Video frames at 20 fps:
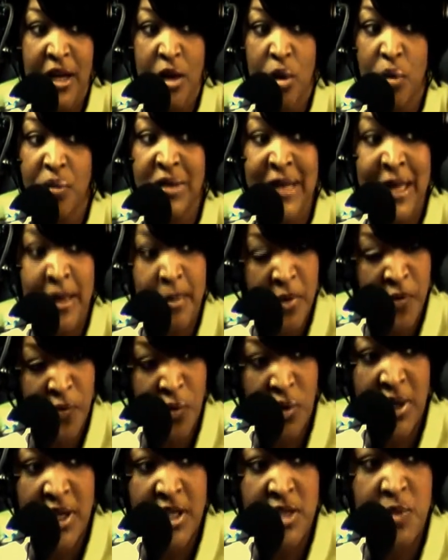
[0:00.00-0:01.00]
they don't think
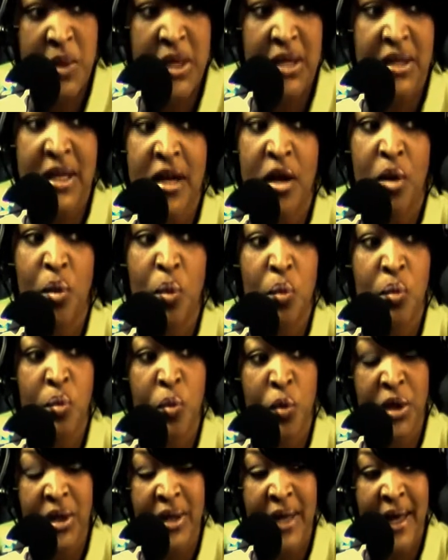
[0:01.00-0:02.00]
before they speak. They don't
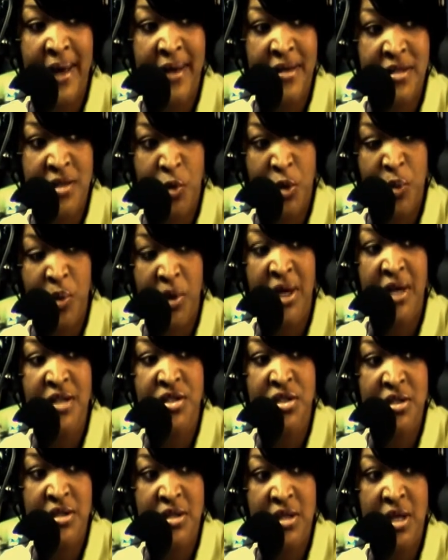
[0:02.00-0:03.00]
realize the
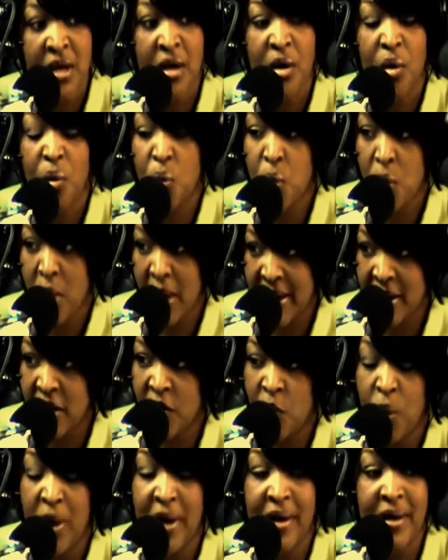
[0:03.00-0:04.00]
repercussions,
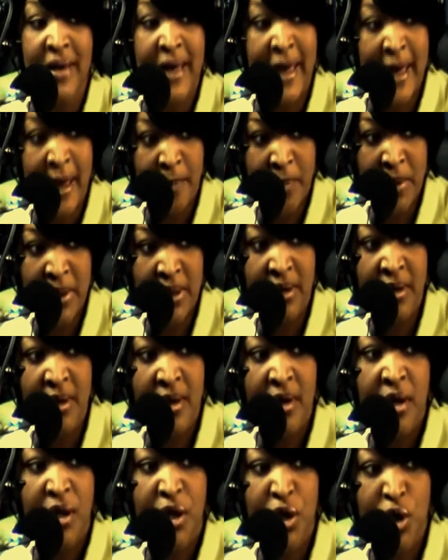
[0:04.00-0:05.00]
of what could
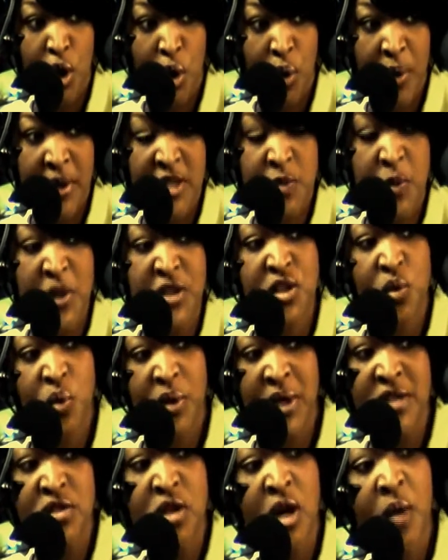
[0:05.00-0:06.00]
happen, and especially
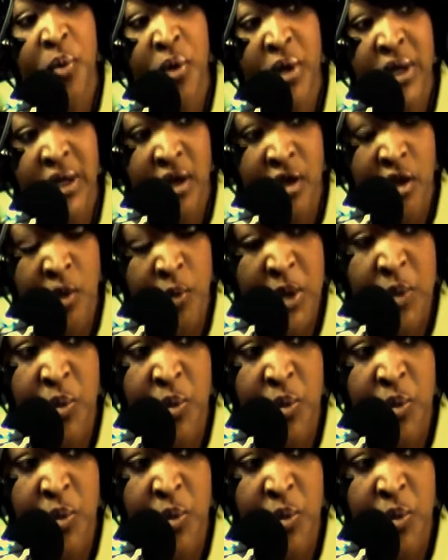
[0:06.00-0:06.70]
when they start pulling other